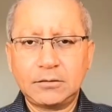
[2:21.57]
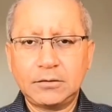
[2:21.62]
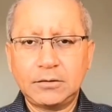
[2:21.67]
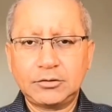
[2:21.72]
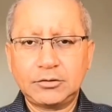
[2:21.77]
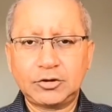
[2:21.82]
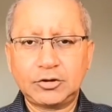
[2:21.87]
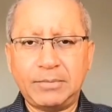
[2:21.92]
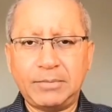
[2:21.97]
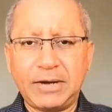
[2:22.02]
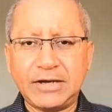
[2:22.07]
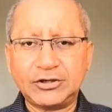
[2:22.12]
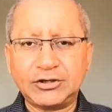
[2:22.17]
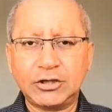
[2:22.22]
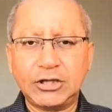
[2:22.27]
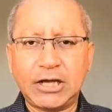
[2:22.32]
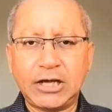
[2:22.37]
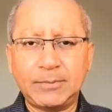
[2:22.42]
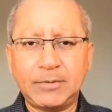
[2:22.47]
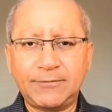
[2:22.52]
So based
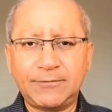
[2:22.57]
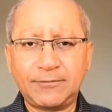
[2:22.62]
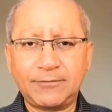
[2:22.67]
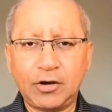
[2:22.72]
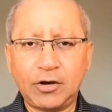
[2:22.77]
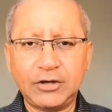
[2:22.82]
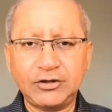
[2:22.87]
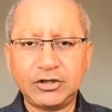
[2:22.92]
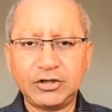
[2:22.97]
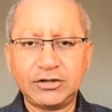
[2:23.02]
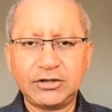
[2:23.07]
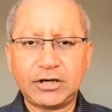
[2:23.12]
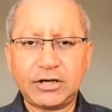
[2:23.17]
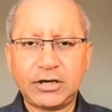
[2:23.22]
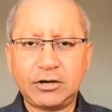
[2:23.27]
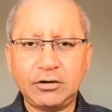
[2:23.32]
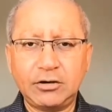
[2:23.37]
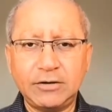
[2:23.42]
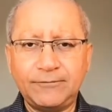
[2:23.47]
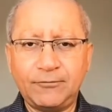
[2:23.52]
on the above logic, there
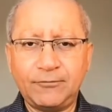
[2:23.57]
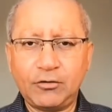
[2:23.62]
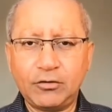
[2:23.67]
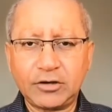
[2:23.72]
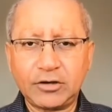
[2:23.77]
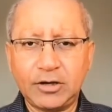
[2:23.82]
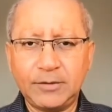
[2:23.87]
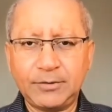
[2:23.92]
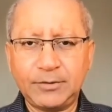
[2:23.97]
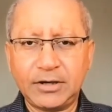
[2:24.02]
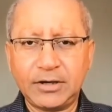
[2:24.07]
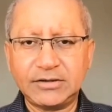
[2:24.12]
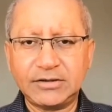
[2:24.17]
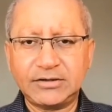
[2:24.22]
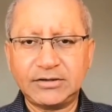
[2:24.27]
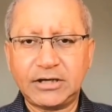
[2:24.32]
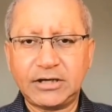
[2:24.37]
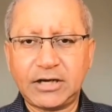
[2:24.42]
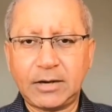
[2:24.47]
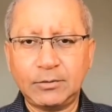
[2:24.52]
are only 4
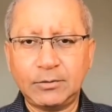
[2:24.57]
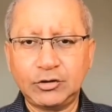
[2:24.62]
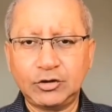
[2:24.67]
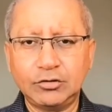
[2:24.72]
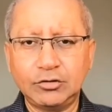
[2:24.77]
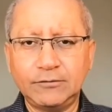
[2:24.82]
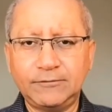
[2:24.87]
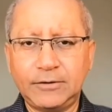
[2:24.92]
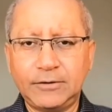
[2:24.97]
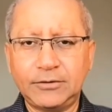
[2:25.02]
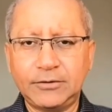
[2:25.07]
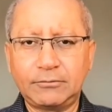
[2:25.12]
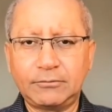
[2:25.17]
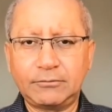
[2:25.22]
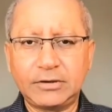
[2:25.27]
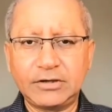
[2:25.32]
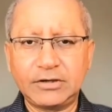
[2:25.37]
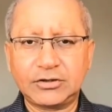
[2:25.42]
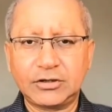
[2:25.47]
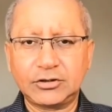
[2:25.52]
companies that I will do further
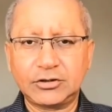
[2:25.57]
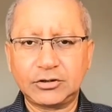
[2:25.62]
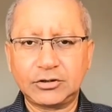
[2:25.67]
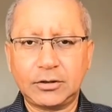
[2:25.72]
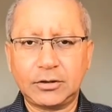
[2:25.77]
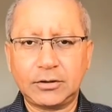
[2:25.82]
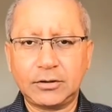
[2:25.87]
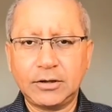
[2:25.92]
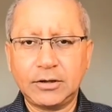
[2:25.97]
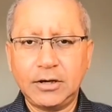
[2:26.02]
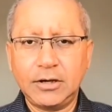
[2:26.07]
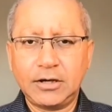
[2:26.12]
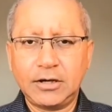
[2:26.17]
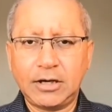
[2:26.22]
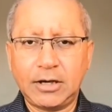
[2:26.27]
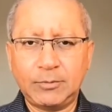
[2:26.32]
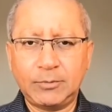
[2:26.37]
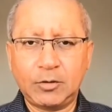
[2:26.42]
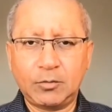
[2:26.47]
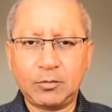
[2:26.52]
research on.
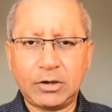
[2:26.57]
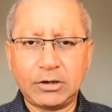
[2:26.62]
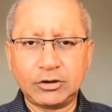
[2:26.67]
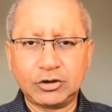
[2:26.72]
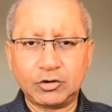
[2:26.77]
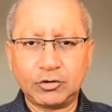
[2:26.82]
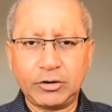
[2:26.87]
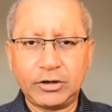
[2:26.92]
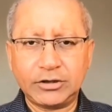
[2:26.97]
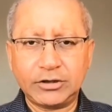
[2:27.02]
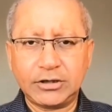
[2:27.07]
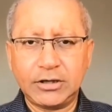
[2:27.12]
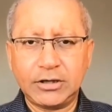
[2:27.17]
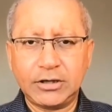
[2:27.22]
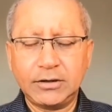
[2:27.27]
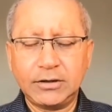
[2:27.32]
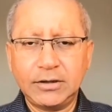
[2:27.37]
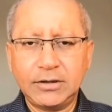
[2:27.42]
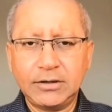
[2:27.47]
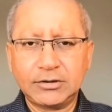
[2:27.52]
Number 1,
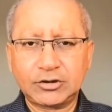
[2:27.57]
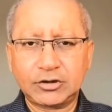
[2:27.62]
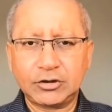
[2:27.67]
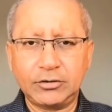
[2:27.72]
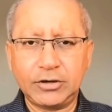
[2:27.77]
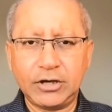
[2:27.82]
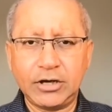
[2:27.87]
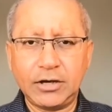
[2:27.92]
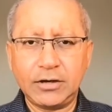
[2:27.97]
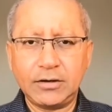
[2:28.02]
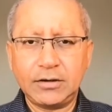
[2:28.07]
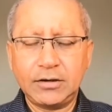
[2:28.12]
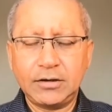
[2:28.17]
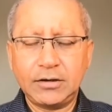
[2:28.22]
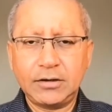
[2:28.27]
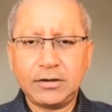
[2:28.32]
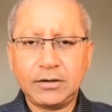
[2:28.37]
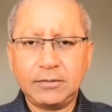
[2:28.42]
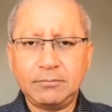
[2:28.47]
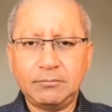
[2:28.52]
Toyota, Sony,
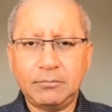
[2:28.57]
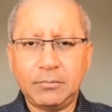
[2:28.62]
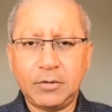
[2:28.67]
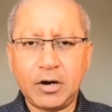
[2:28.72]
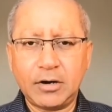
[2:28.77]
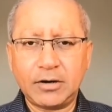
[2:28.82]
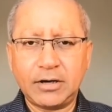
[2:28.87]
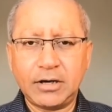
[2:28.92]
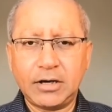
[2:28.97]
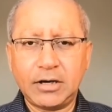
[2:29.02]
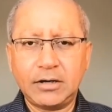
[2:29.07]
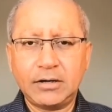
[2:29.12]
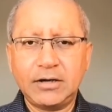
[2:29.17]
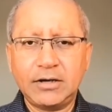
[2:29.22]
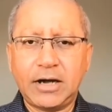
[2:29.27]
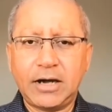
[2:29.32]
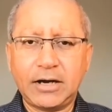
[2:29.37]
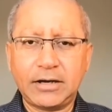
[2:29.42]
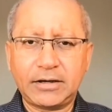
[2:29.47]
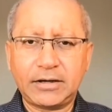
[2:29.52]
Honda,
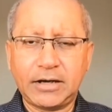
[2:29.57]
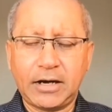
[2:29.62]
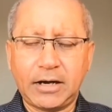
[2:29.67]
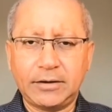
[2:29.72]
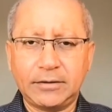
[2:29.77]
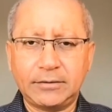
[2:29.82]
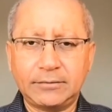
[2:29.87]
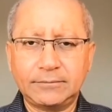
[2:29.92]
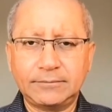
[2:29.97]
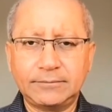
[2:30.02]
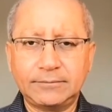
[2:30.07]
and Canon.